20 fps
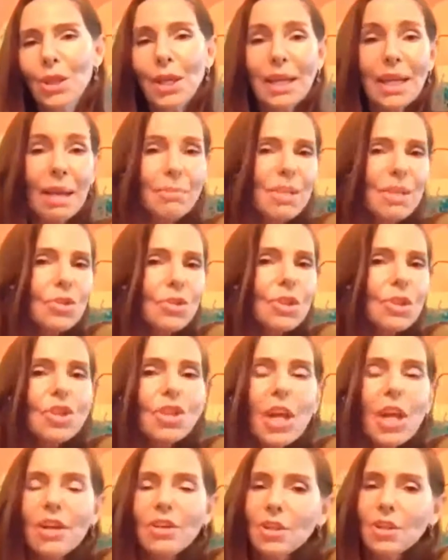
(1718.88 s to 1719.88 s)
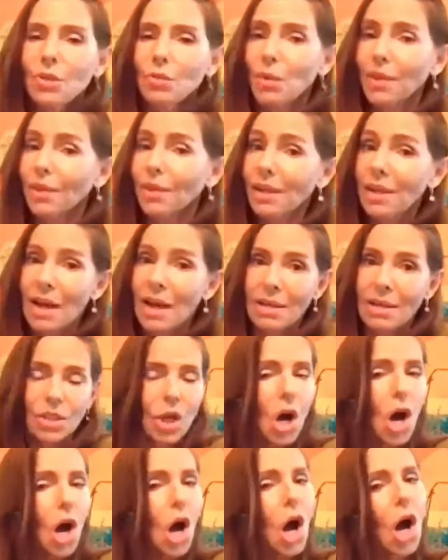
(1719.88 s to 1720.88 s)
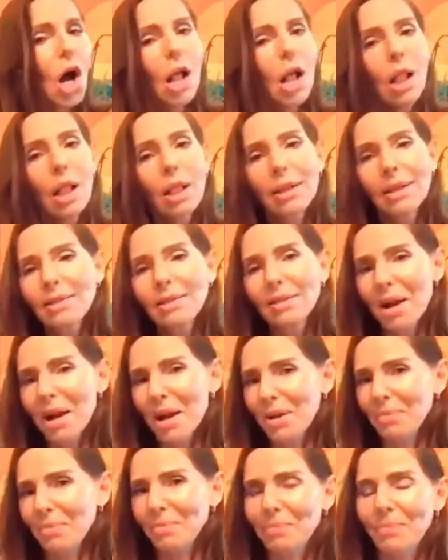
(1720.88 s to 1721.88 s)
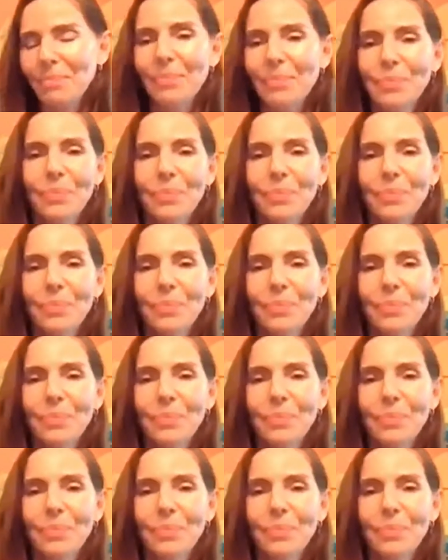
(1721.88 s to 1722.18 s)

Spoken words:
The chemistry changes within us all the time.